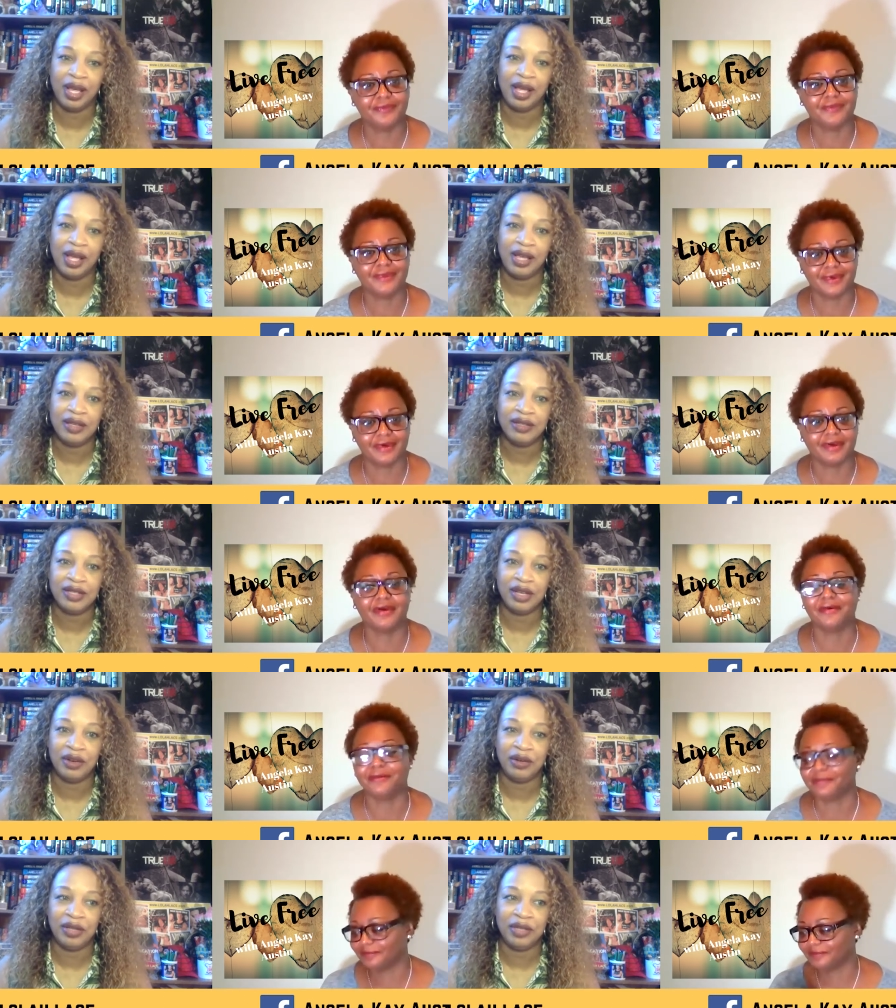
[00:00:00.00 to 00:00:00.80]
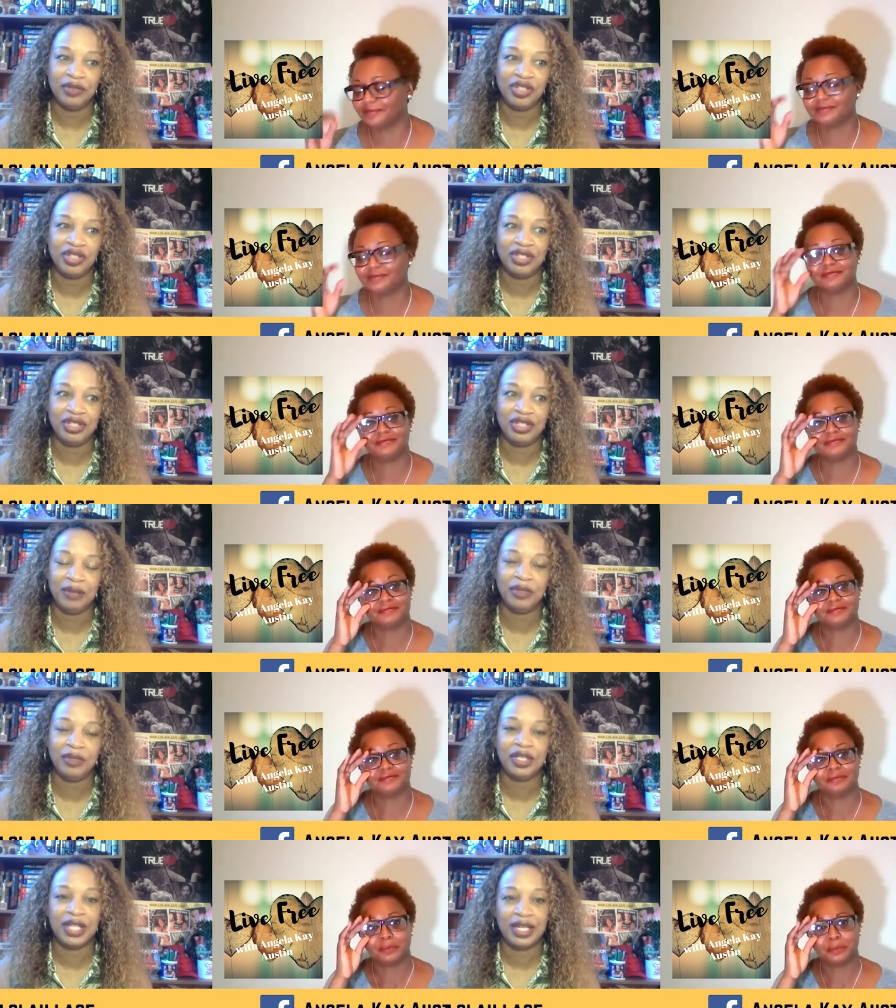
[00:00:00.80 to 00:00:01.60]
Speaker 1: So it was just something
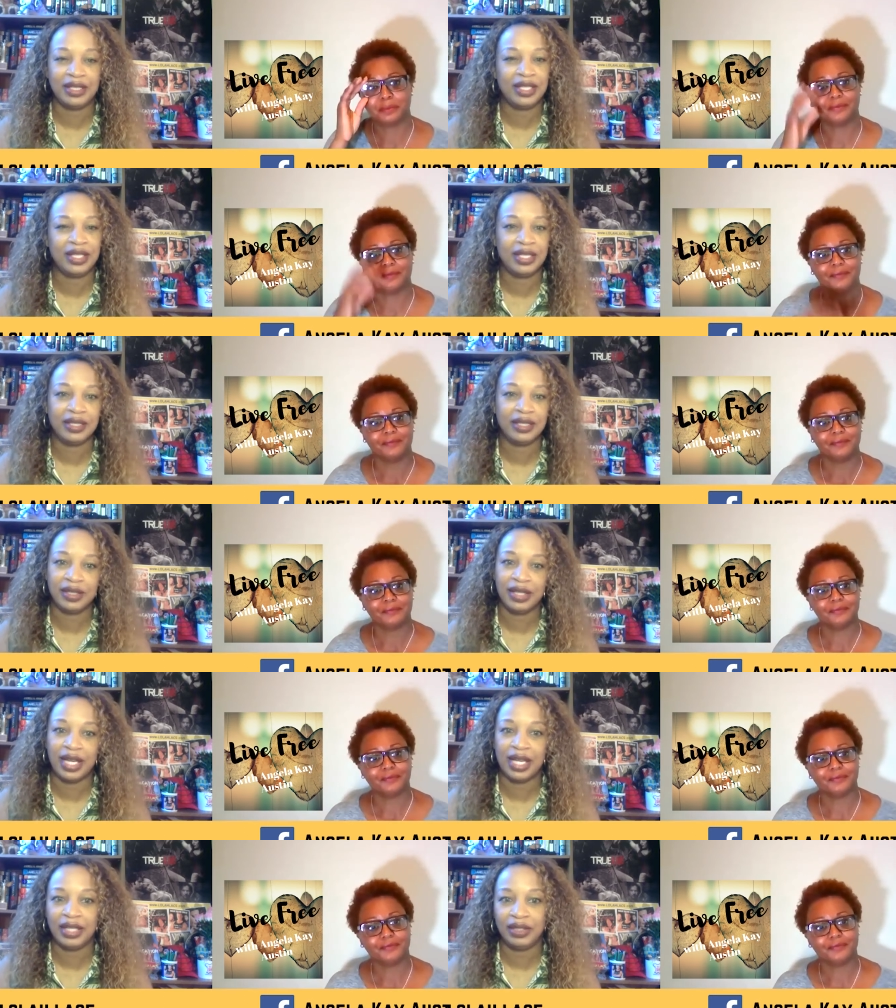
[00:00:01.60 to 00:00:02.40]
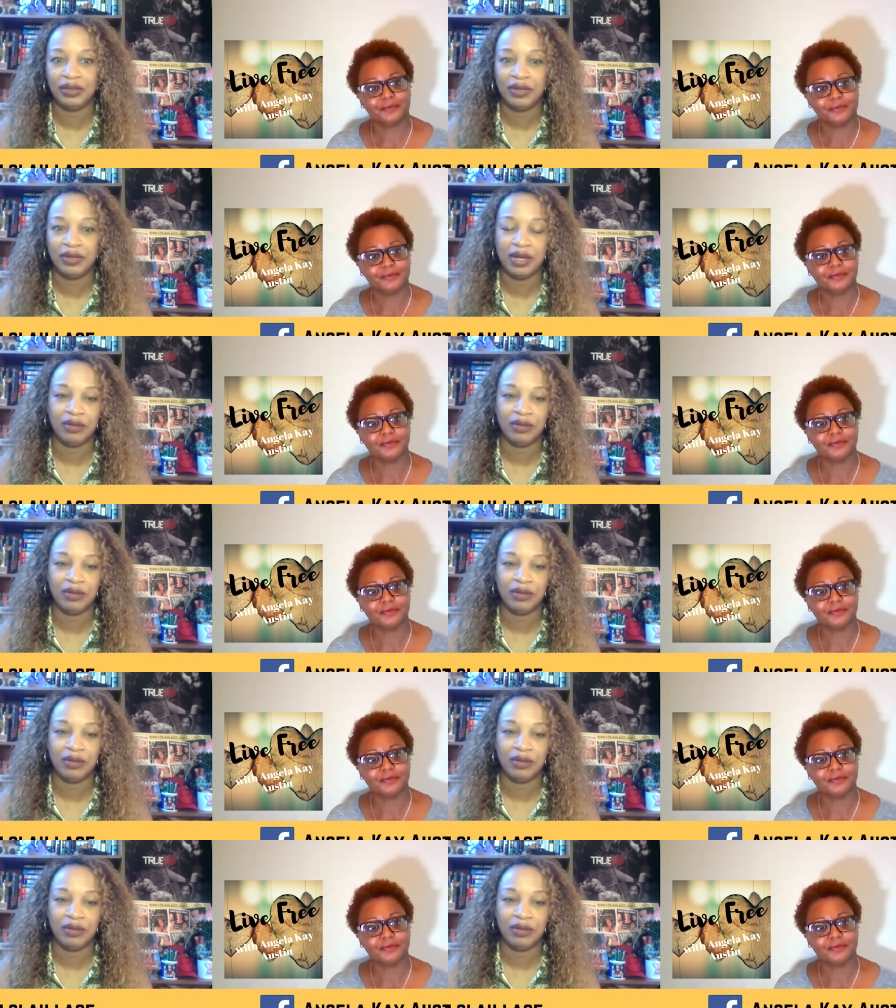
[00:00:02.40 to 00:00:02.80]
I did to like, you know,